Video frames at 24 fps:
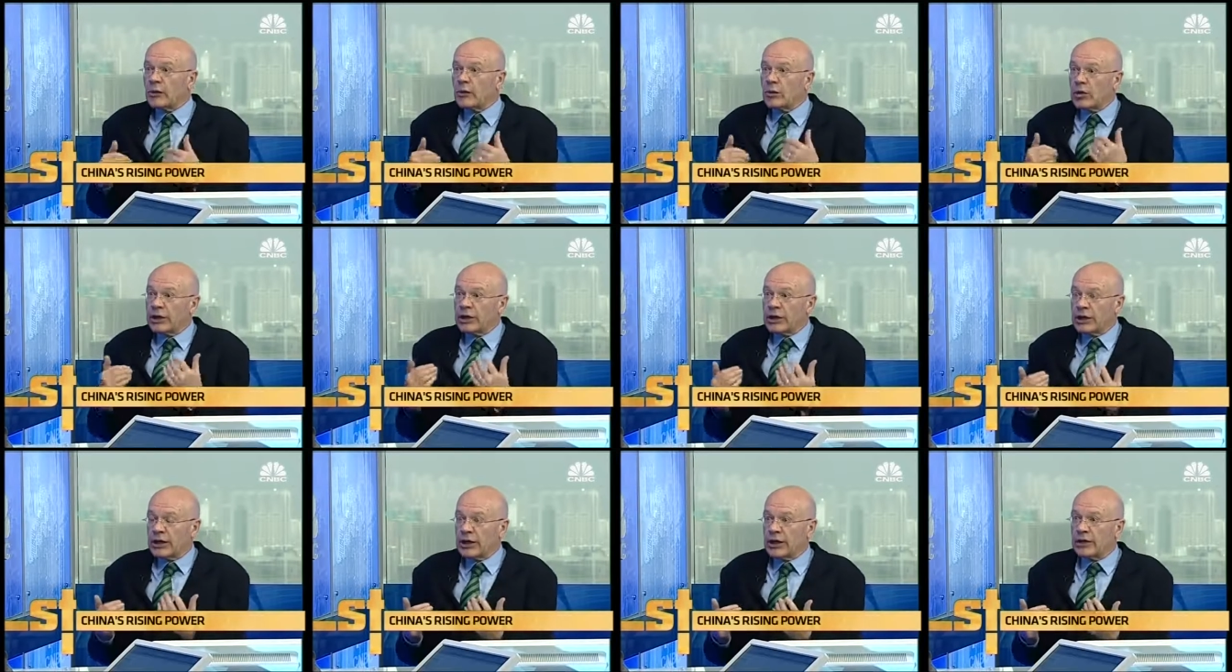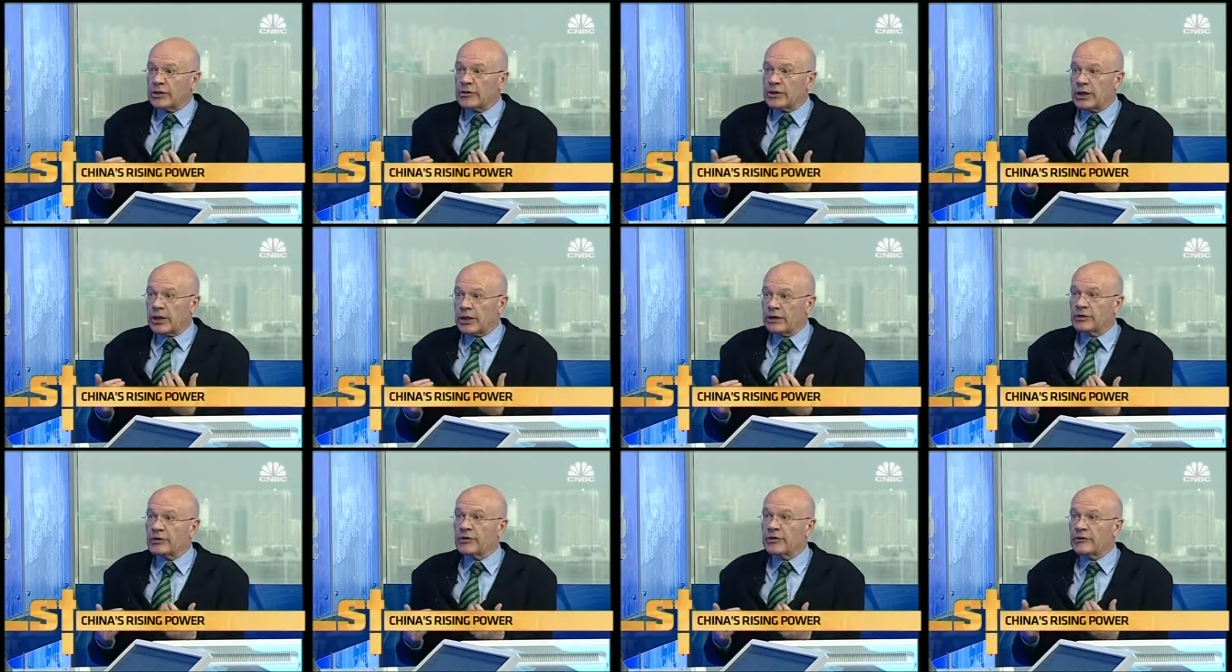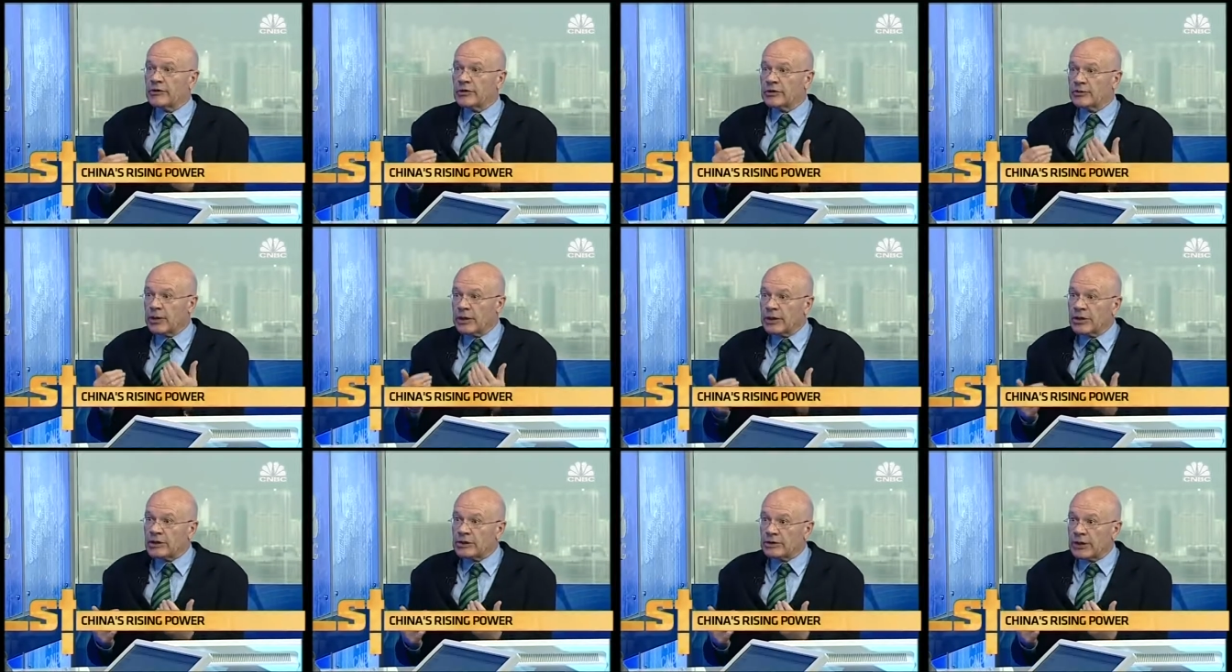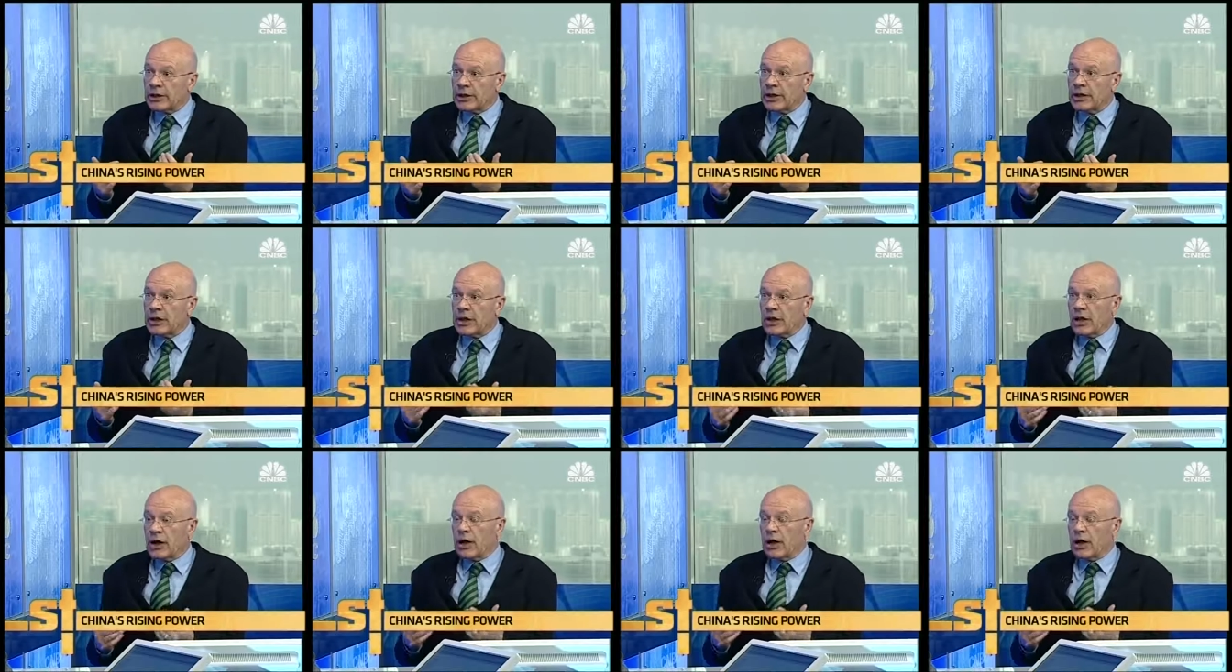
and working out how to respond to it.